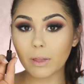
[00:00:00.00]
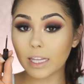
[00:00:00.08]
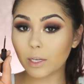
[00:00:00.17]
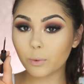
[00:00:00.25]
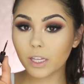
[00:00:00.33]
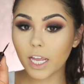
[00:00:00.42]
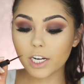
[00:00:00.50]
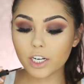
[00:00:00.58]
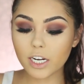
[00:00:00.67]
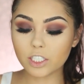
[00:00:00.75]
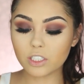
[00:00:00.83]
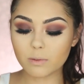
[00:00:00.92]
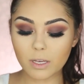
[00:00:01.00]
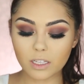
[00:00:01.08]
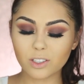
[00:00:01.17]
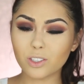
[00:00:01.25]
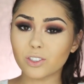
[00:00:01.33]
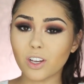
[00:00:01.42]
liquid liner and just make
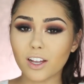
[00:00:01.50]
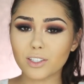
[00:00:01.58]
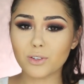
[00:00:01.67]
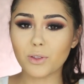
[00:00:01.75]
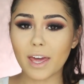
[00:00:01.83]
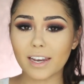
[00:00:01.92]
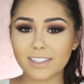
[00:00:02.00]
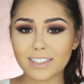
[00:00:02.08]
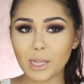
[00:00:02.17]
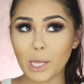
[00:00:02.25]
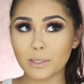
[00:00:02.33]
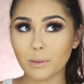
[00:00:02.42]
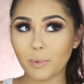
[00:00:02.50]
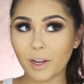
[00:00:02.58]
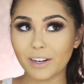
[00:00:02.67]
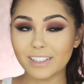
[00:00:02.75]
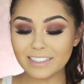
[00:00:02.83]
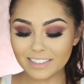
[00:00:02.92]
a little dot so that it's less
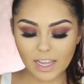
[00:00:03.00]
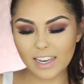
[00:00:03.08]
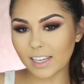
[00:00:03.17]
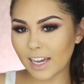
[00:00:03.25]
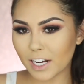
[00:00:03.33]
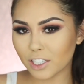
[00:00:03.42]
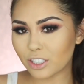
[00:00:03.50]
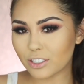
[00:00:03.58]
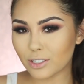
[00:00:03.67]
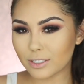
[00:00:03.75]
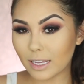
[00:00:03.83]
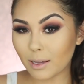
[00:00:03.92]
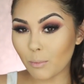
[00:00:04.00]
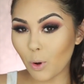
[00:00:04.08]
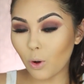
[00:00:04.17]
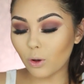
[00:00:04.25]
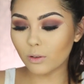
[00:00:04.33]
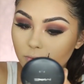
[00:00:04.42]
apparent, and it kind of just looks like a
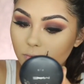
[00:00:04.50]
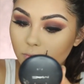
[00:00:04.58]
mole.